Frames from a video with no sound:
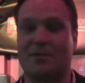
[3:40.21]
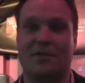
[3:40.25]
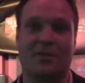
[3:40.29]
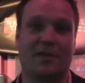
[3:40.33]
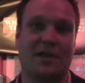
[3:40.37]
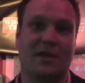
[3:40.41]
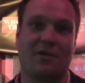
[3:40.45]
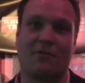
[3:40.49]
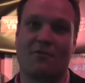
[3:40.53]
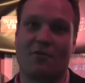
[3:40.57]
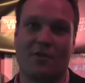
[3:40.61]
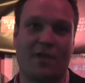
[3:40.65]

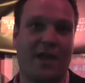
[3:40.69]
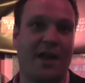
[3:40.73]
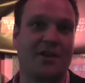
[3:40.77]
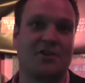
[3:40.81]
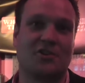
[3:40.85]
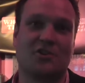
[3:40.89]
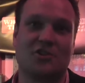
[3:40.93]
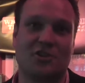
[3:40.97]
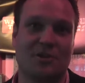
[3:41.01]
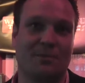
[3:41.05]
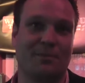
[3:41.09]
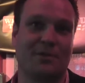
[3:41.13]
the
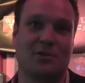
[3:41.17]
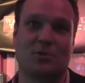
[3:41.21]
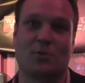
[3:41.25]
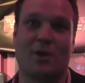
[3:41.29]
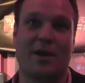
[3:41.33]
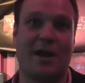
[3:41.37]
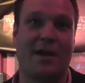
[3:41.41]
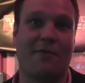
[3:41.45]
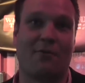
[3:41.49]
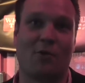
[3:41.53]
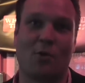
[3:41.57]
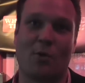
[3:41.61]
relationship
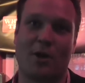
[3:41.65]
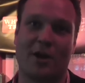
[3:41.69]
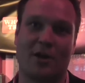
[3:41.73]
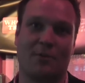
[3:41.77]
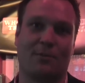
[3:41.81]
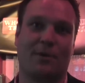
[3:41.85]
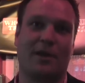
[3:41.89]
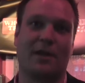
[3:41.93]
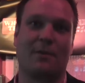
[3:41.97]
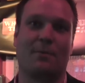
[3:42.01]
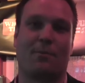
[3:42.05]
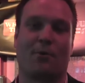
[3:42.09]
between everyone
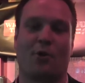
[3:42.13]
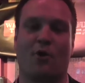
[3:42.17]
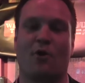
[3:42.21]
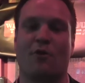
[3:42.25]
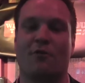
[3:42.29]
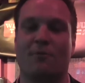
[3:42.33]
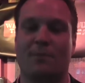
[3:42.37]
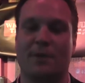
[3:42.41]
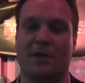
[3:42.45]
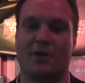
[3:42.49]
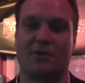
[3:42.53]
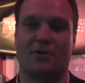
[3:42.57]
to be
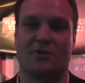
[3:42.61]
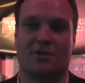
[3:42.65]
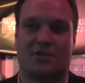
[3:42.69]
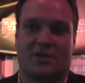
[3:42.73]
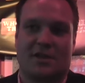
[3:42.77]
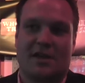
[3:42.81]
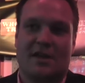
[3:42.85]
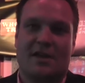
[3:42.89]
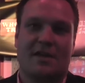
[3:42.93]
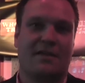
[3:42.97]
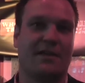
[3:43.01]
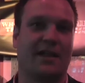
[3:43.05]
improved, because
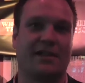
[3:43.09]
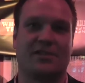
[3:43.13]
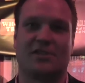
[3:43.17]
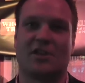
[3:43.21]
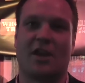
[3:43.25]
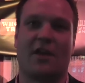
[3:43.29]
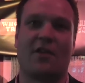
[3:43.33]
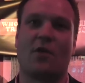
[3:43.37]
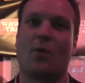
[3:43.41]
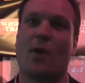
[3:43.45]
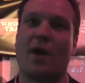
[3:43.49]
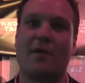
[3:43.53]
that's
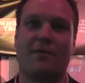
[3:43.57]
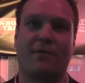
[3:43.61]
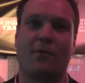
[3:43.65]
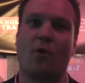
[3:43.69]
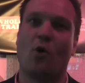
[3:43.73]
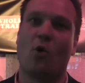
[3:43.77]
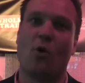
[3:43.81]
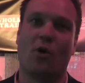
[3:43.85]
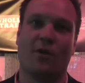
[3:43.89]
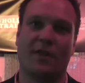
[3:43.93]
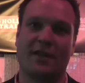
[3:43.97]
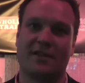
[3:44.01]
the only way
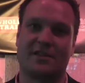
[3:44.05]
forward.